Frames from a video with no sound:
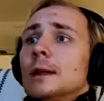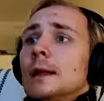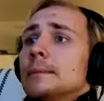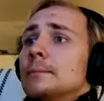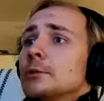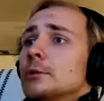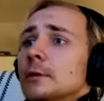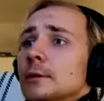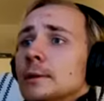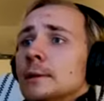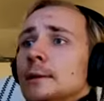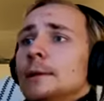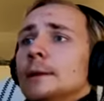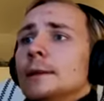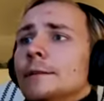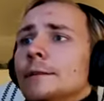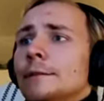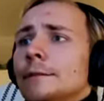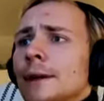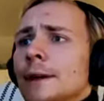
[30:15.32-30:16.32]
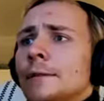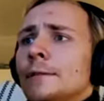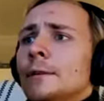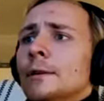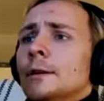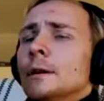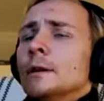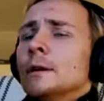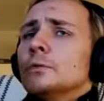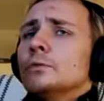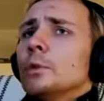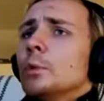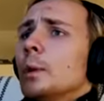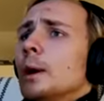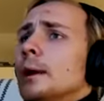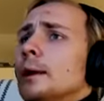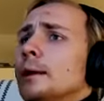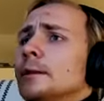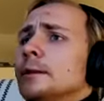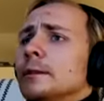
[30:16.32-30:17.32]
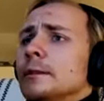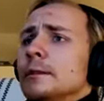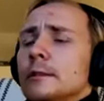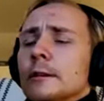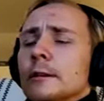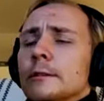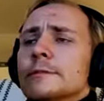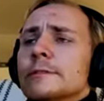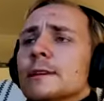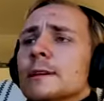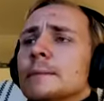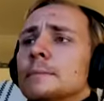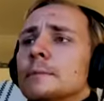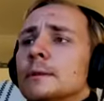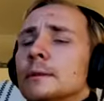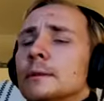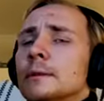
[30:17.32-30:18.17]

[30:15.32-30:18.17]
certainly in favor of rewilding as a concept.